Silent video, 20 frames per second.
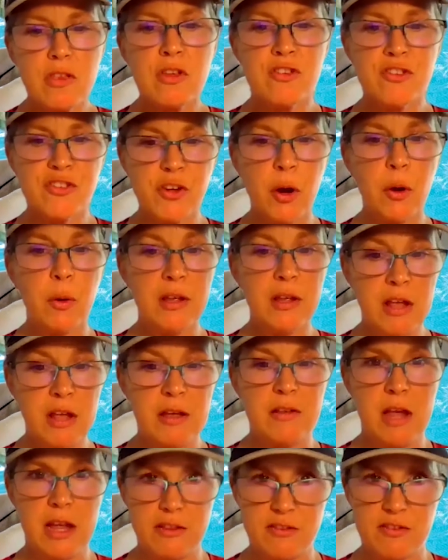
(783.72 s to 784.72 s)
So
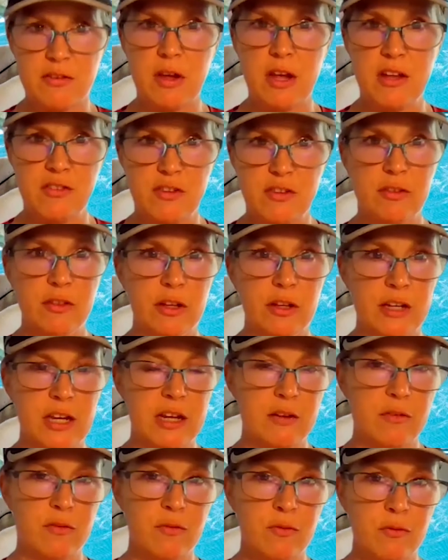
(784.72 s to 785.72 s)
it's
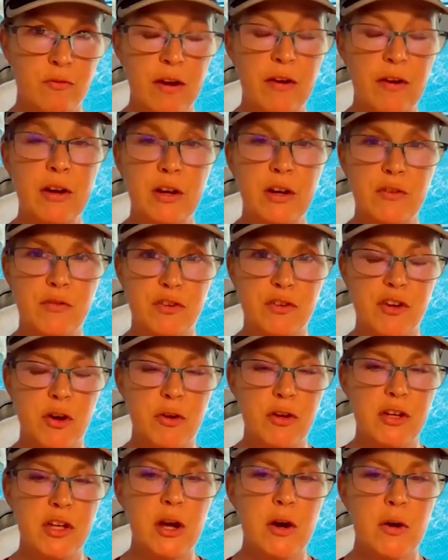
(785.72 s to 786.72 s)
looking very good for
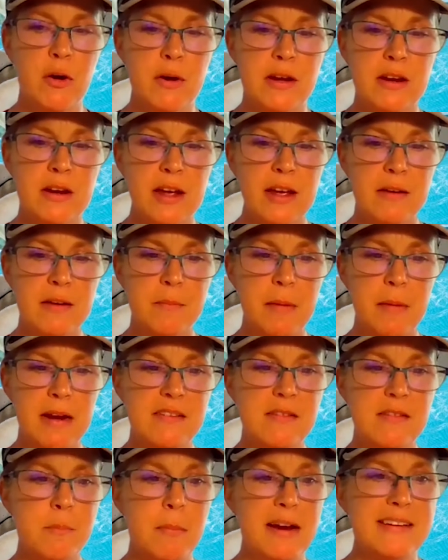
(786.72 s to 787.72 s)
Tokyo, and
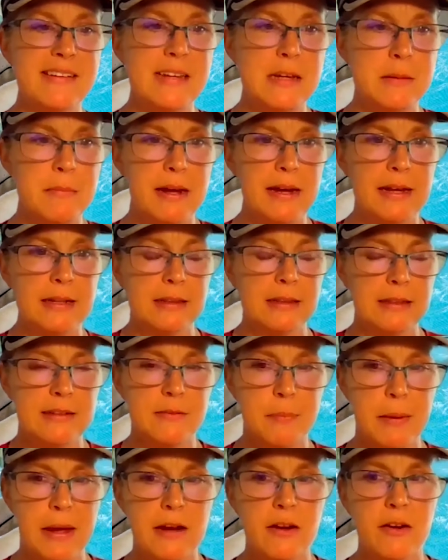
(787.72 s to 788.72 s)
my teammate
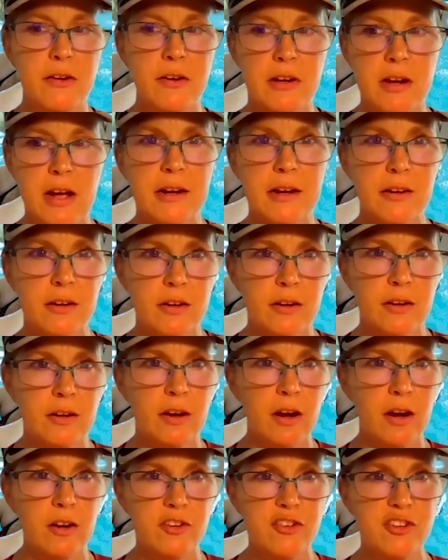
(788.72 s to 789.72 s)
Liz Baker and
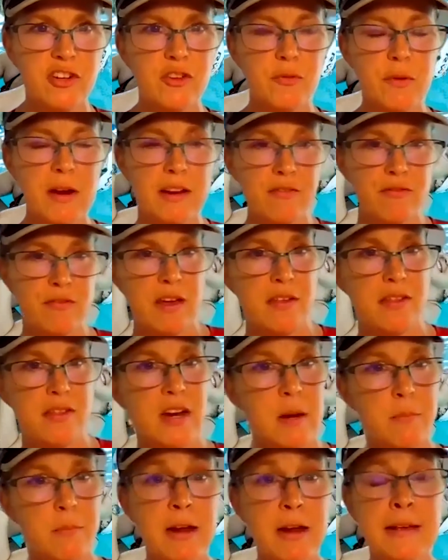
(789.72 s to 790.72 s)
I she's ranked 5th
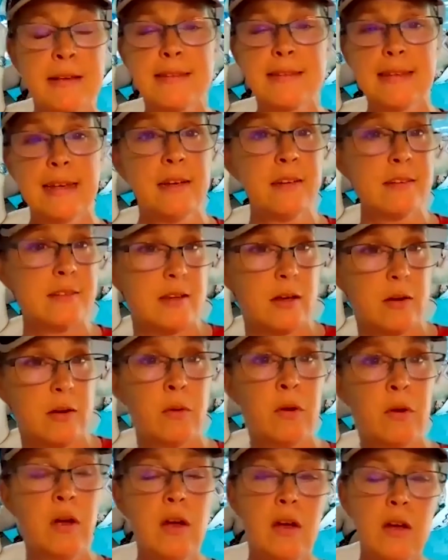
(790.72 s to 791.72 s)
and I'm ranked 6th.
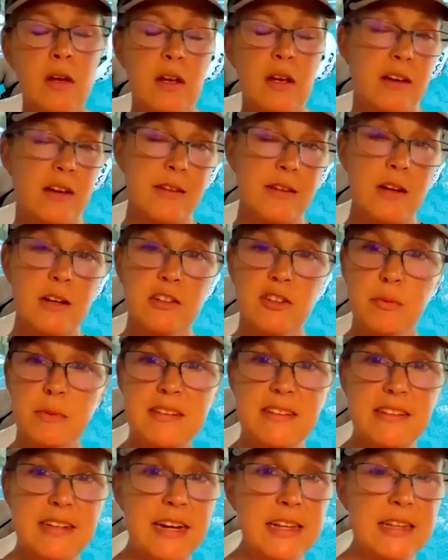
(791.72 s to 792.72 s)
So as long as
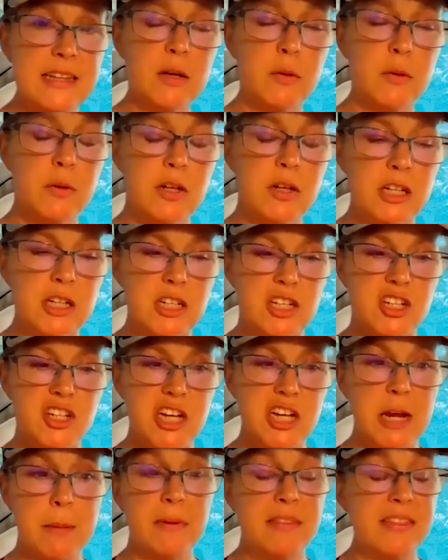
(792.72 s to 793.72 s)
we stay there, we're in good
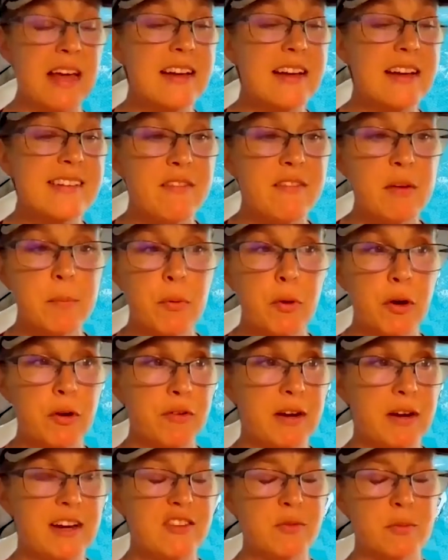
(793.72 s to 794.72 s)
shape. But that
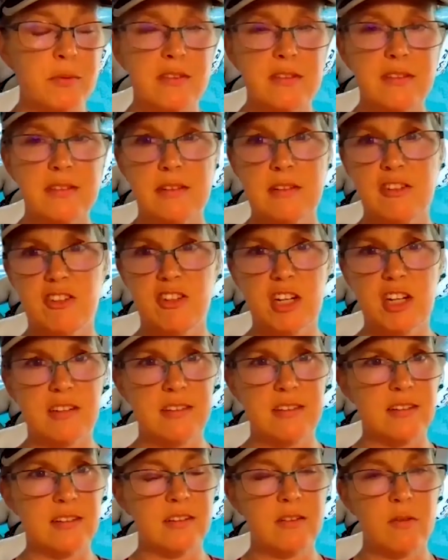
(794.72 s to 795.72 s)
Davenport race was
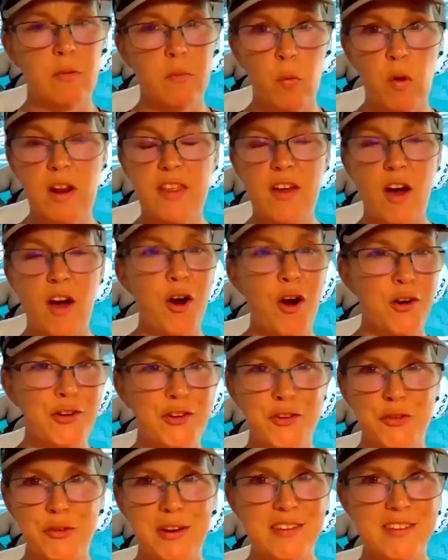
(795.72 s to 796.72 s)
just one of the
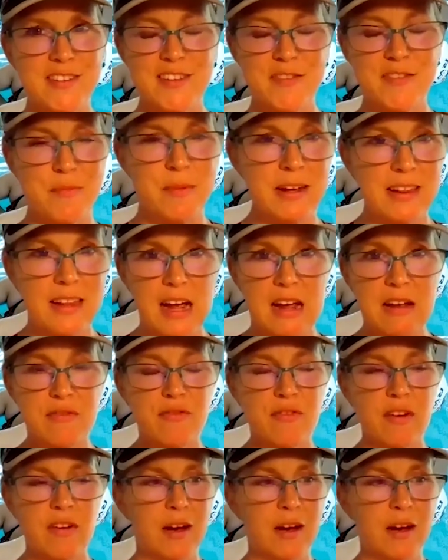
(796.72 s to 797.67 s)
hardest races of my life.